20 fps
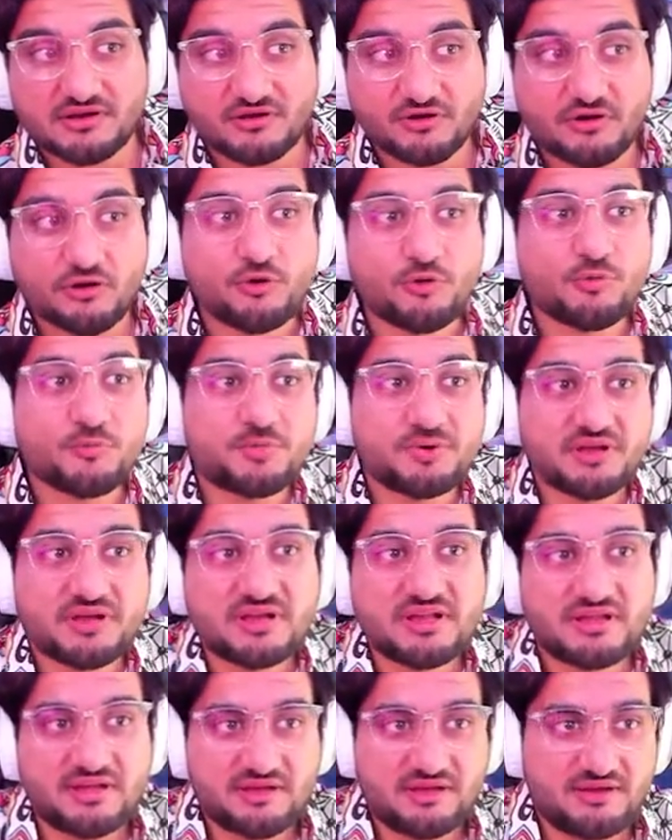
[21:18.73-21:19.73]

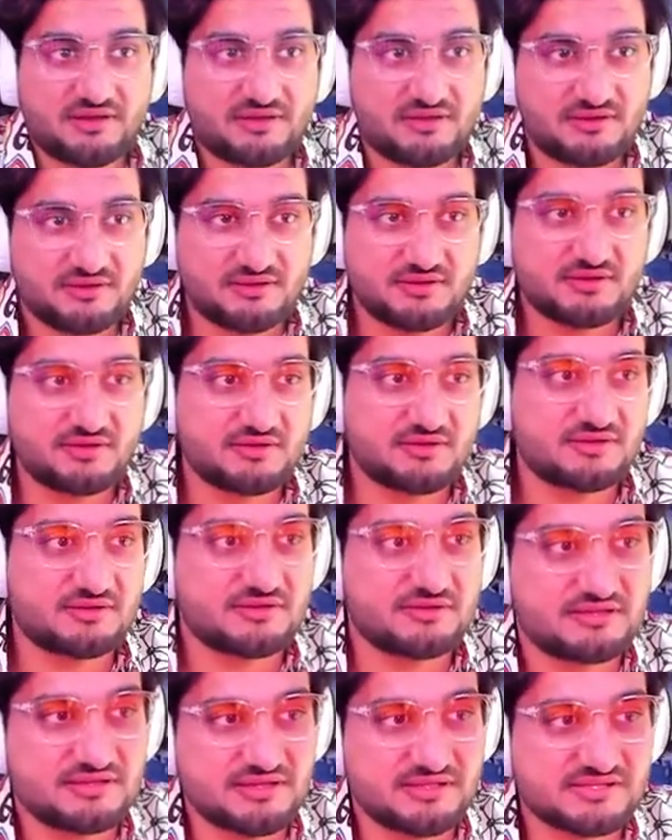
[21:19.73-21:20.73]
opening.
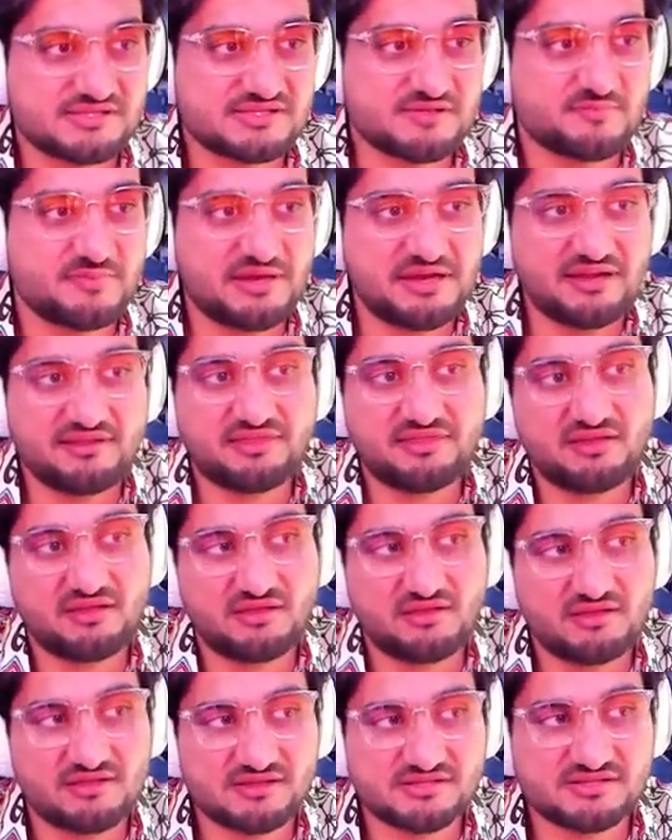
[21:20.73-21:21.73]
That's a bad thing?
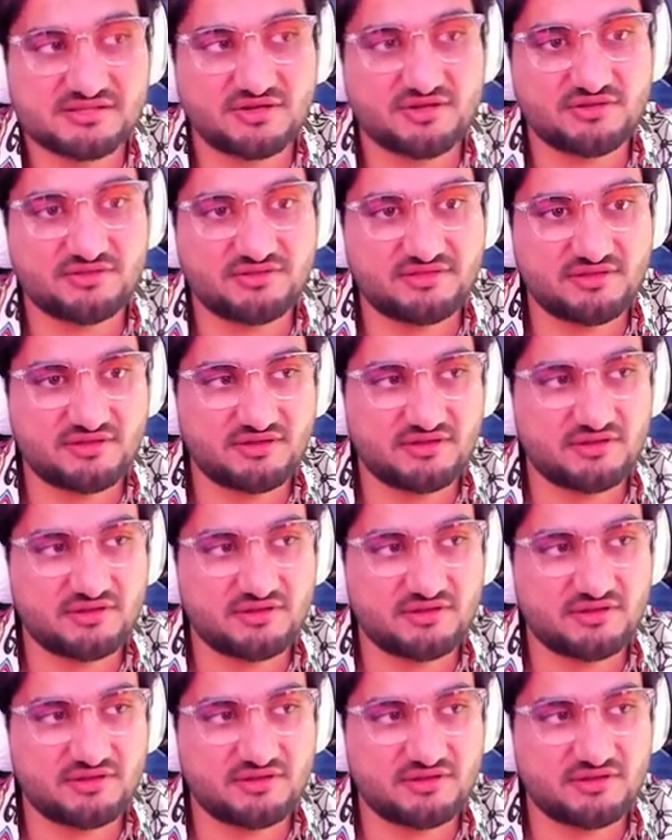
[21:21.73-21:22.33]
That's a good thing.